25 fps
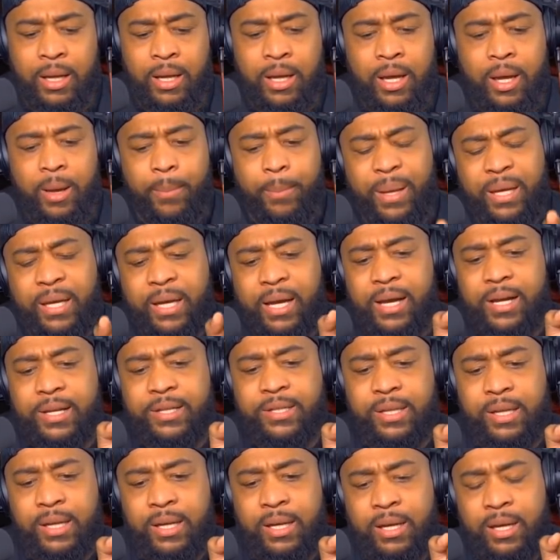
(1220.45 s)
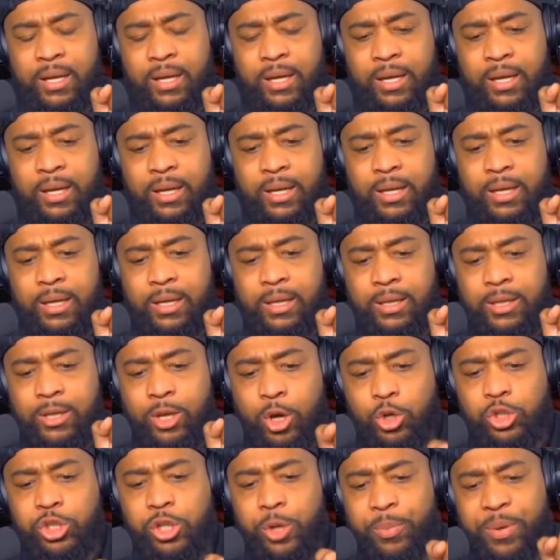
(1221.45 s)
Because
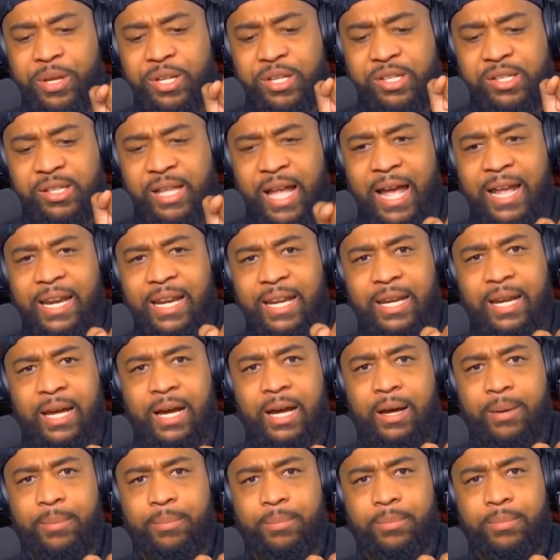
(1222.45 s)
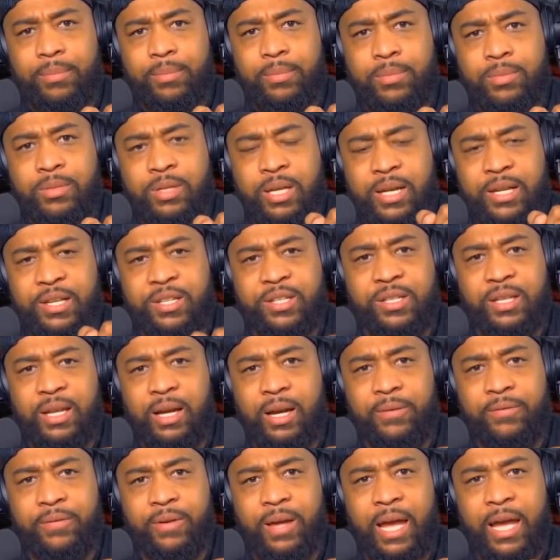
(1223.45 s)
you should be standing up to this
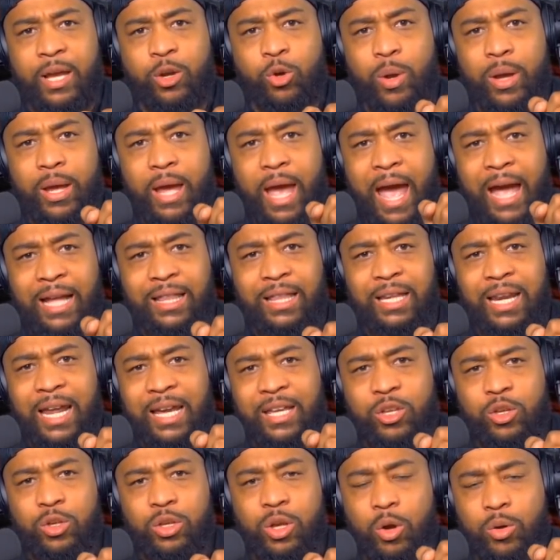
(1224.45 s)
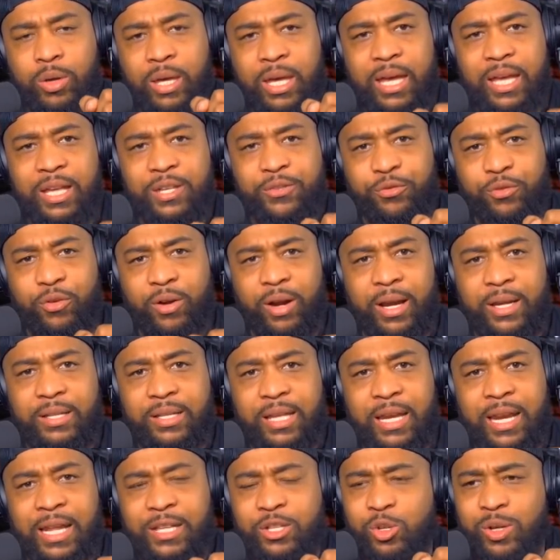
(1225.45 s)
stuff and quit acting like you your kid's friend
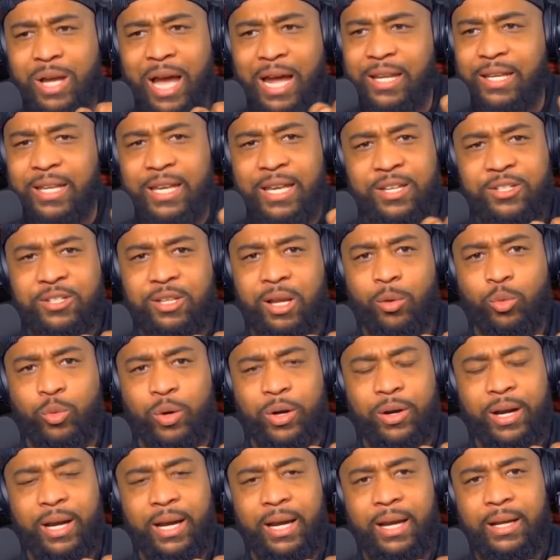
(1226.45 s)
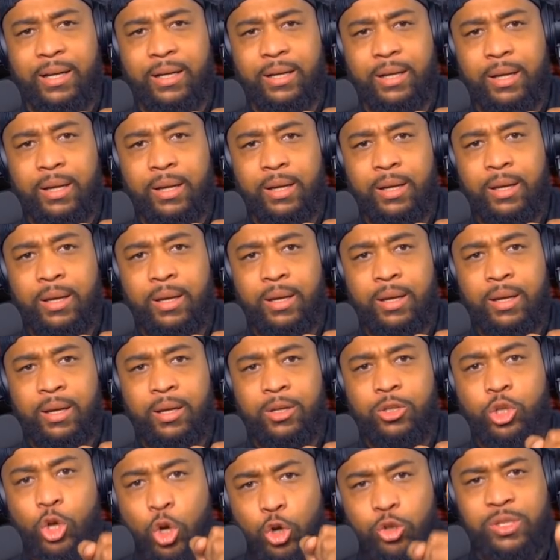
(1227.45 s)
and that you got to kiss their rear end.
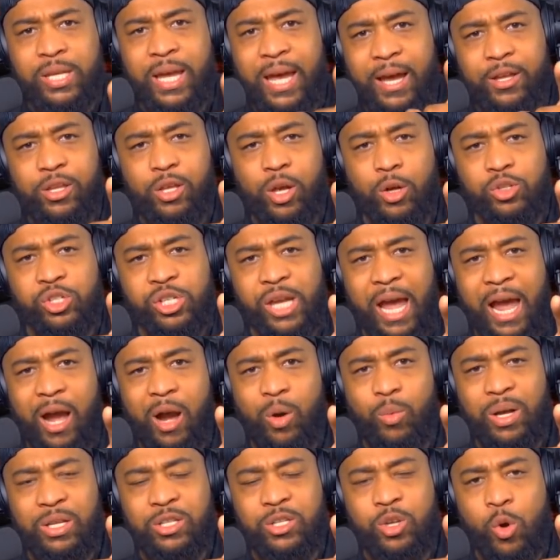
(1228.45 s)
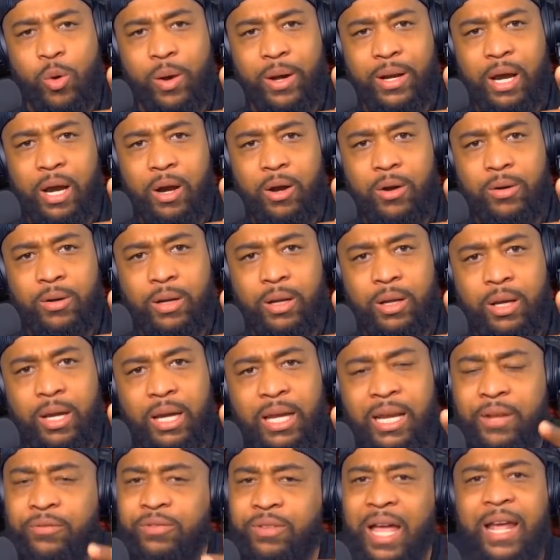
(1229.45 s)
You tell your child what's going on.
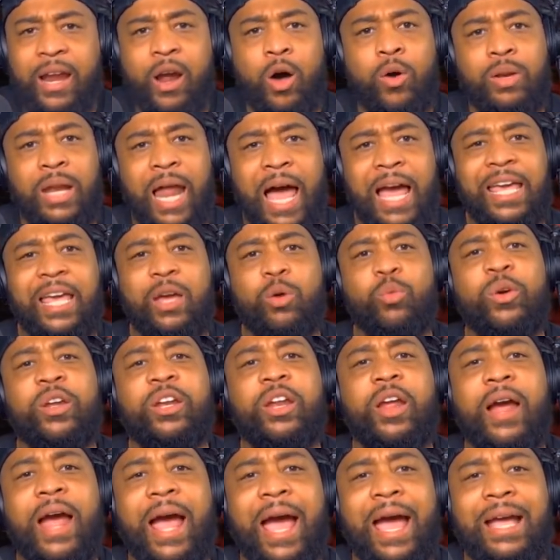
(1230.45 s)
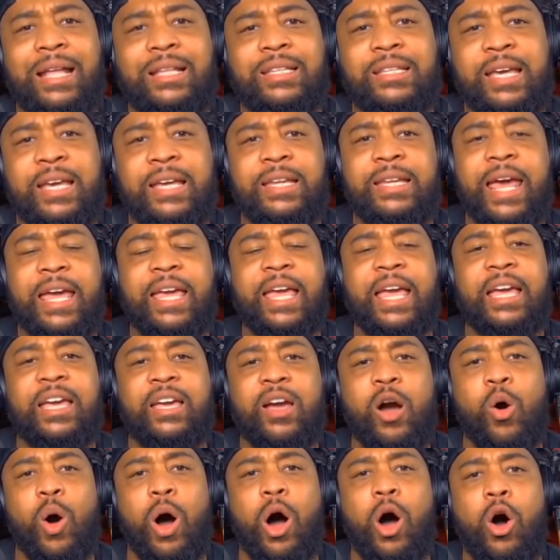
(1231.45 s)
And if they don't like it when they're 18, they can
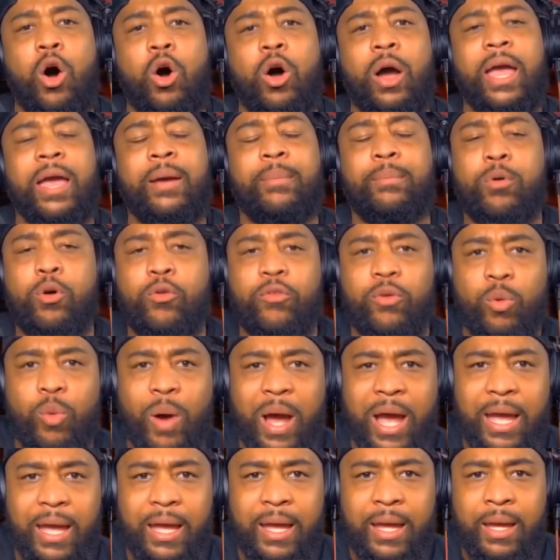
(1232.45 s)
go on and move away.